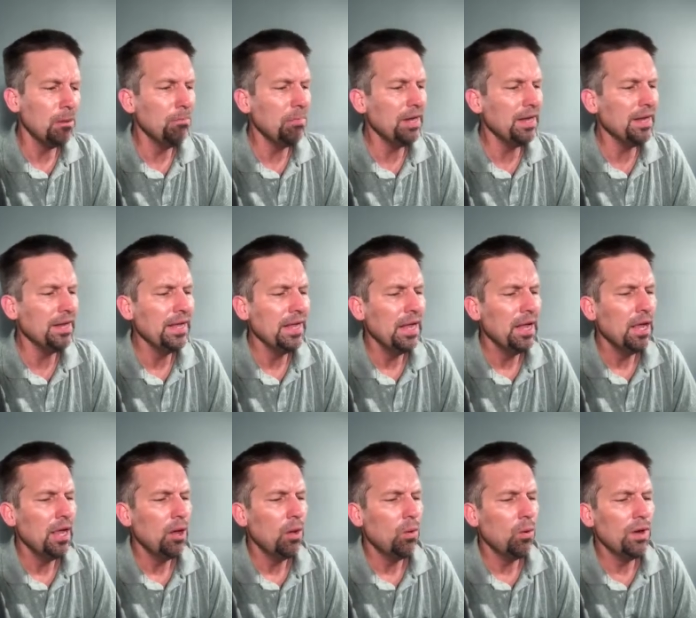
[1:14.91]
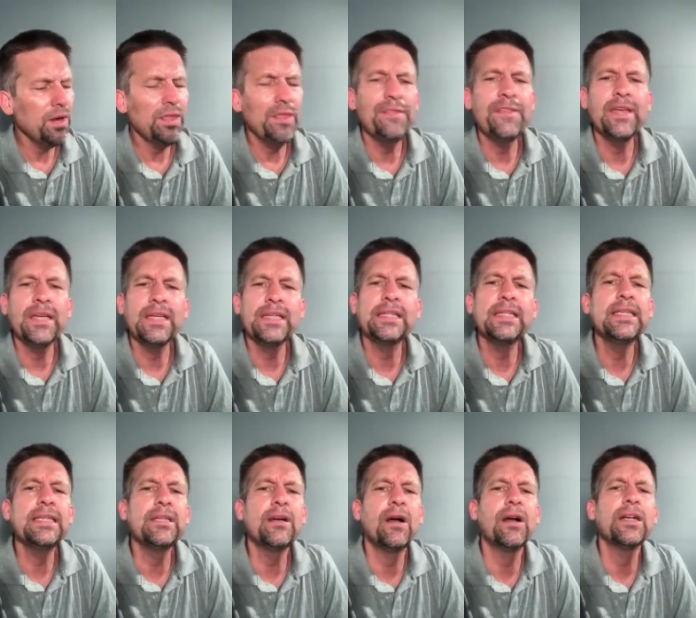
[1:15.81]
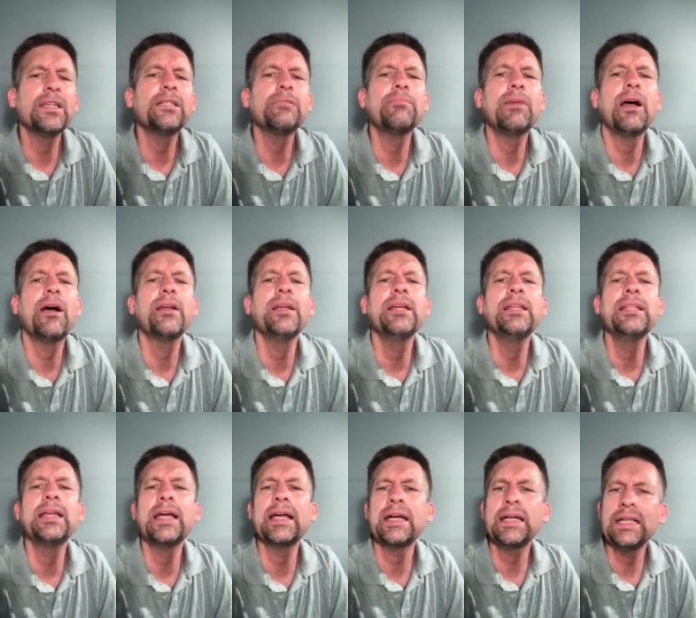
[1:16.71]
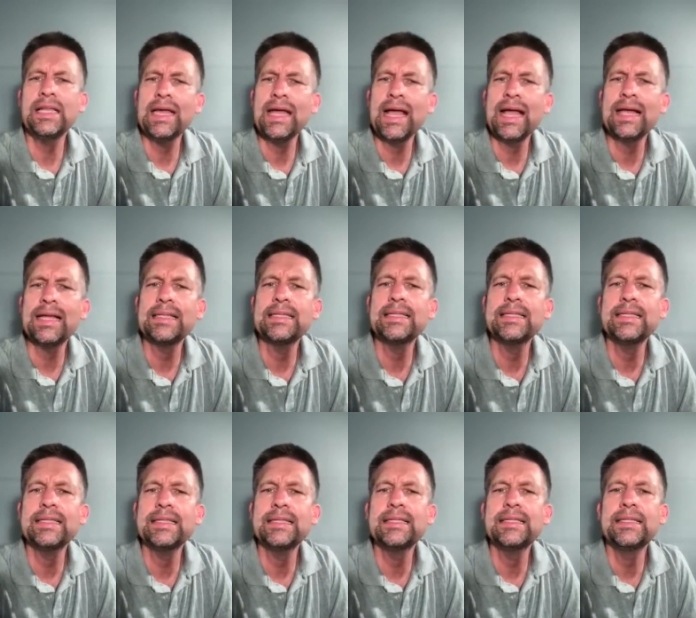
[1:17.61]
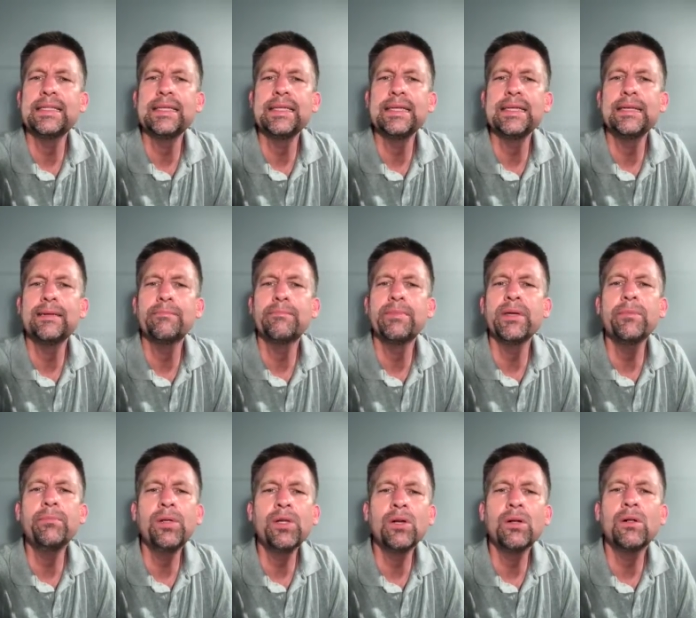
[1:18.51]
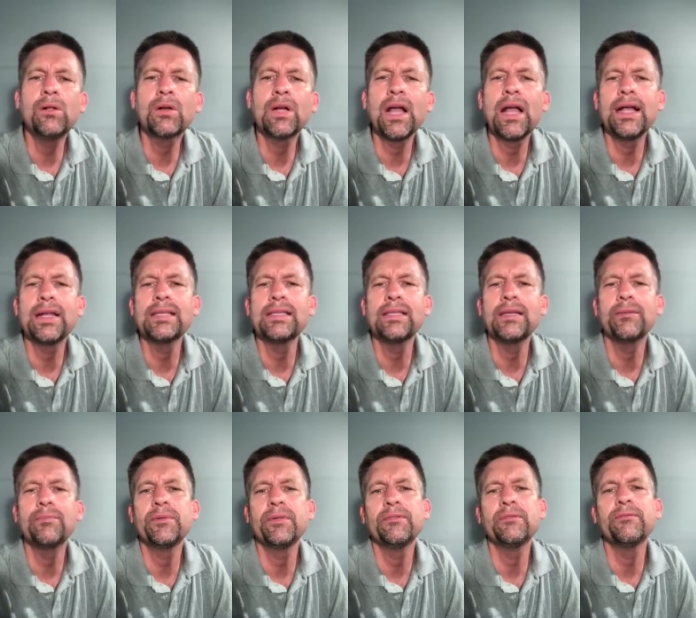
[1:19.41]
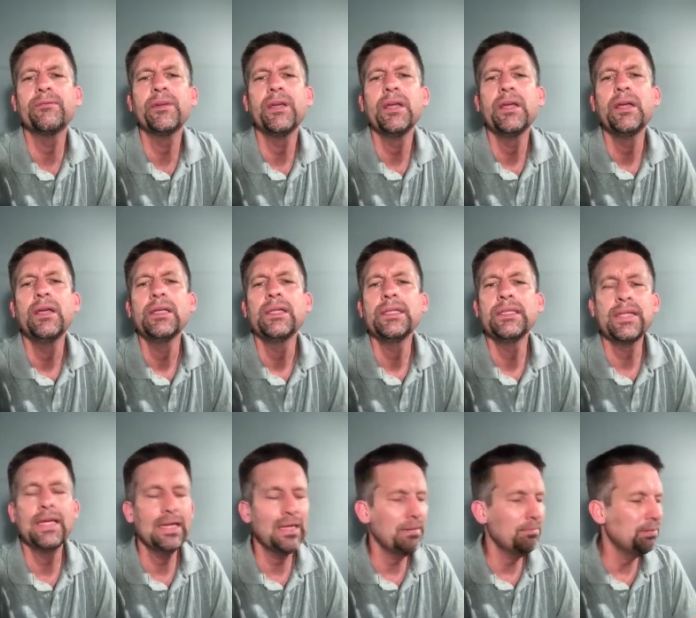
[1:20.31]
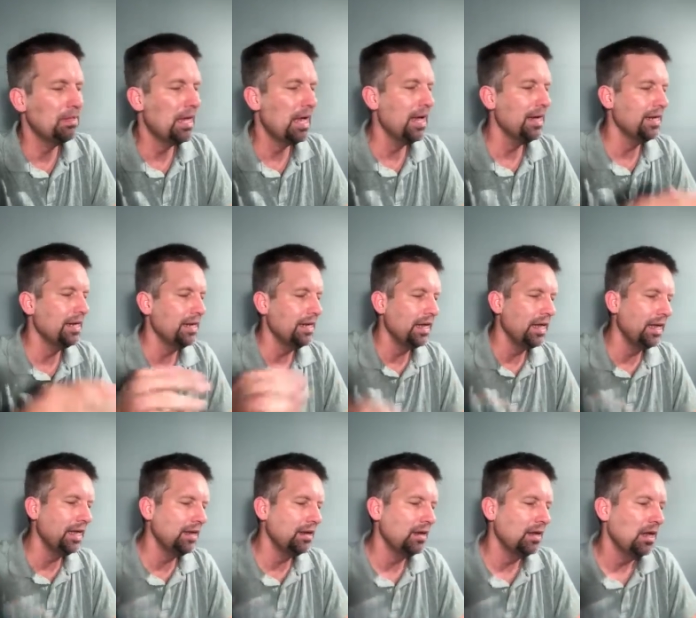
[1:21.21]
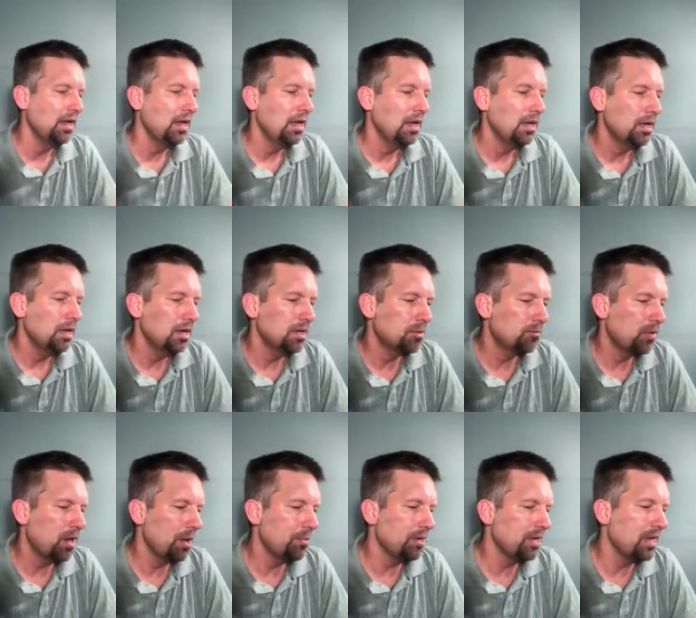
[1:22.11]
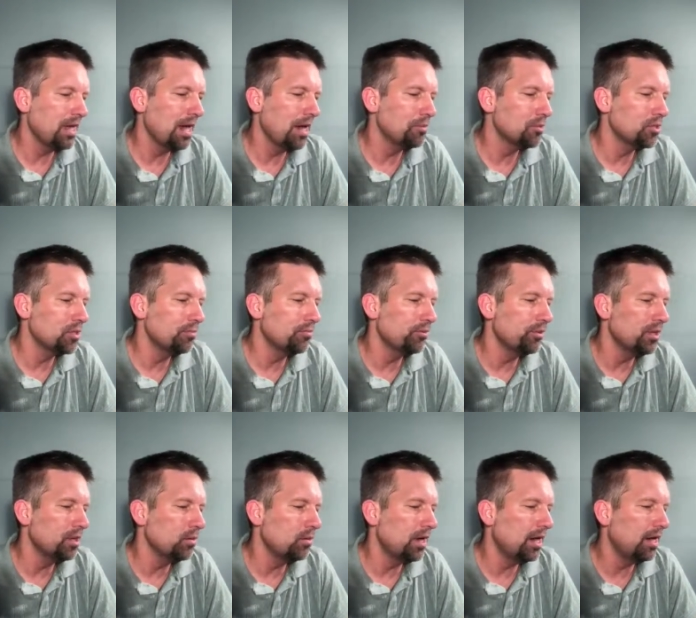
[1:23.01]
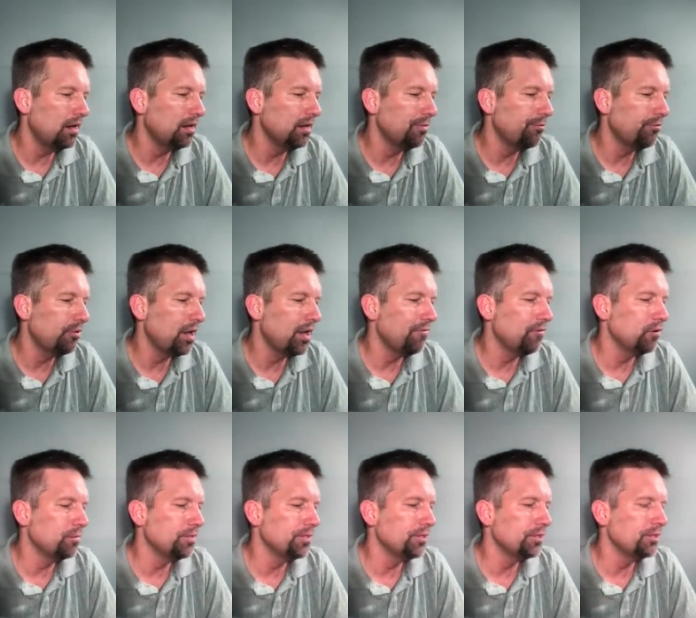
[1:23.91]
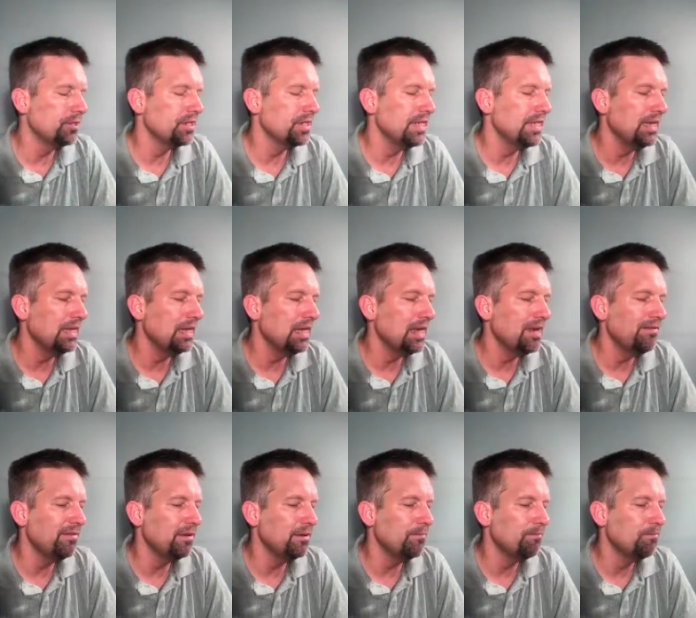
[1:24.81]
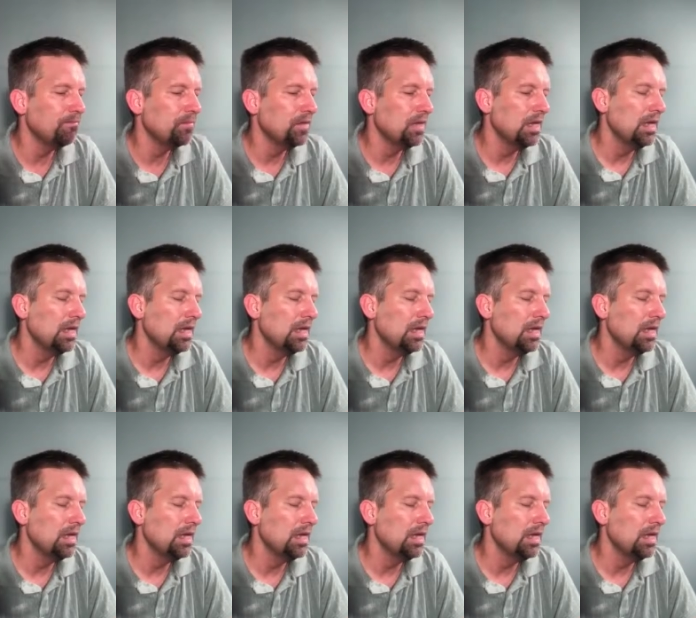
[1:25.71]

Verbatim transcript: But one of the things he talks about in that class is the biblical concept of steady plodding, and it's probably captured pretty well in Proverbs 13 11